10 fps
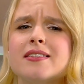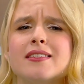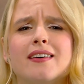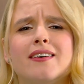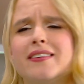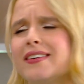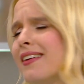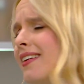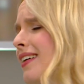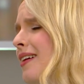be
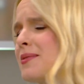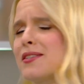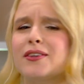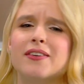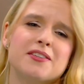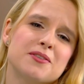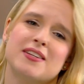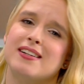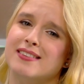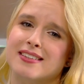me. I'm sorry to
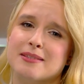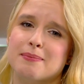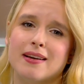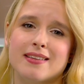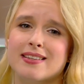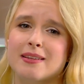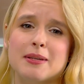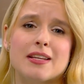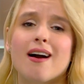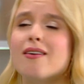tell this, but what? it's gonna
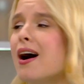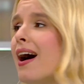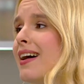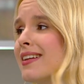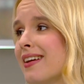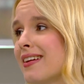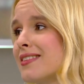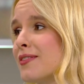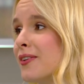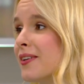be no
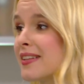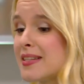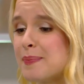onions for these